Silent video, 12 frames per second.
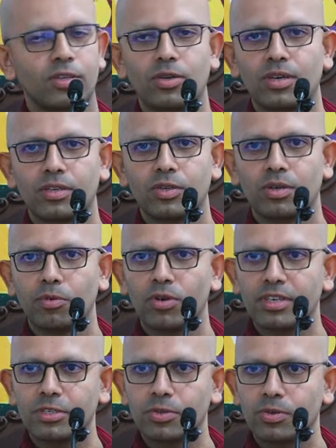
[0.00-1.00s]
you are, you are
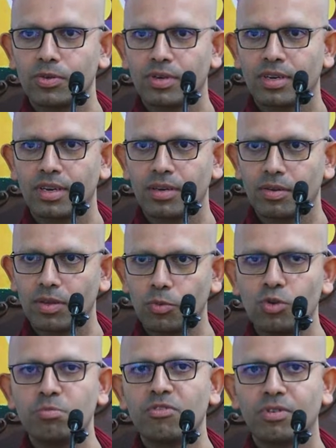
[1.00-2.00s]
born into uh, the
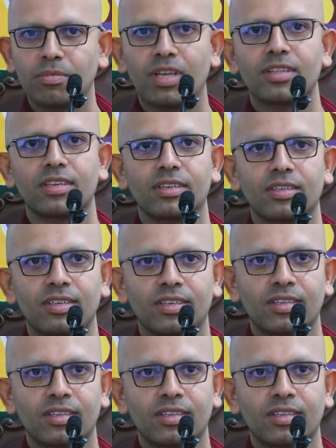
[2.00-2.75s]
womb of a mother